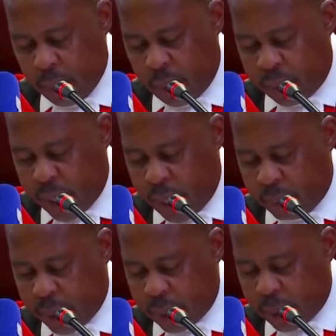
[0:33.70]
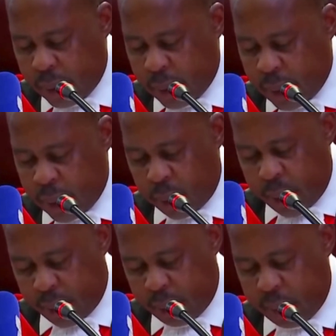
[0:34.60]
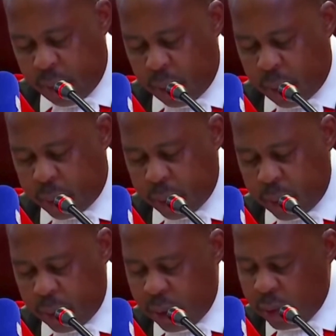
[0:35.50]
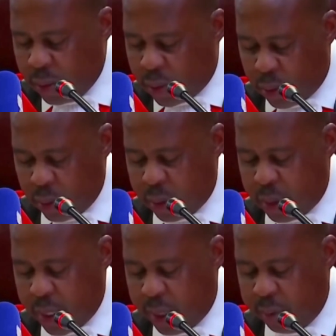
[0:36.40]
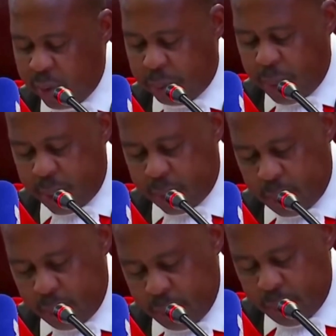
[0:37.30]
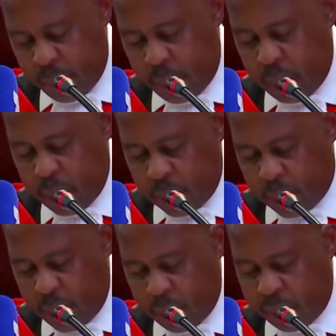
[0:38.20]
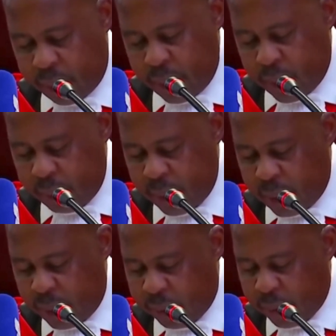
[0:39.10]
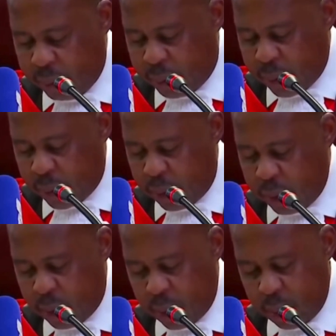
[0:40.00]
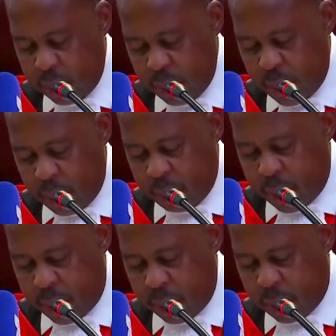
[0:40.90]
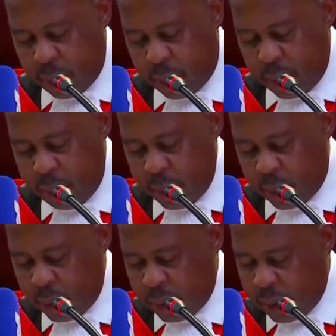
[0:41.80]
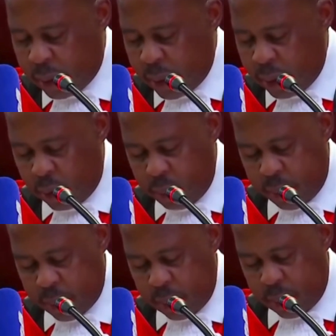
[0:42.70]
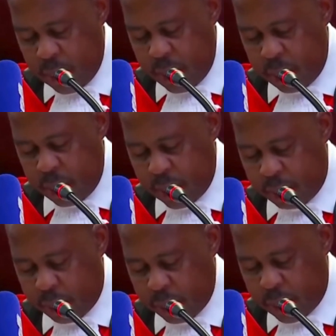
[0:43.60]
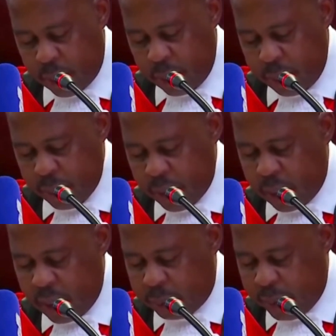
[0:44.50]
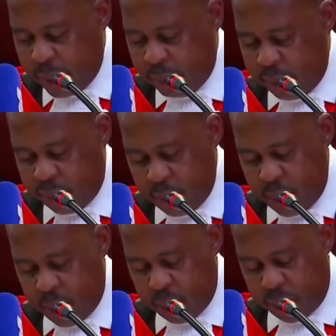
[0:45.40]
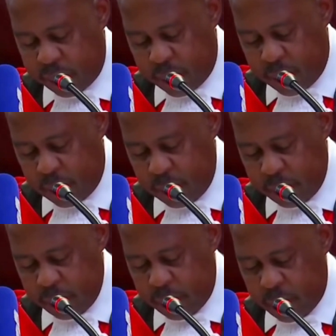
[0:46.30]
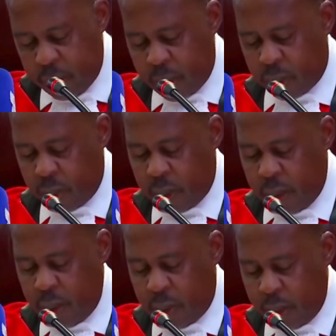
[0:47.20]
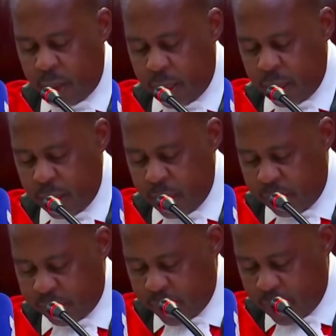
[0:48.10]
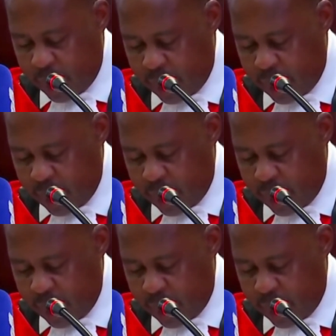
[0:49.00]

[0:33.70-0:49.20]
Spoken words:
of the Apartheid era were given an opportunity to disclose their evil past in return of indemnity from prosecution, but the accused deemed it not necessary to participate in that process despite being fully aware of such. It's only in 2019, after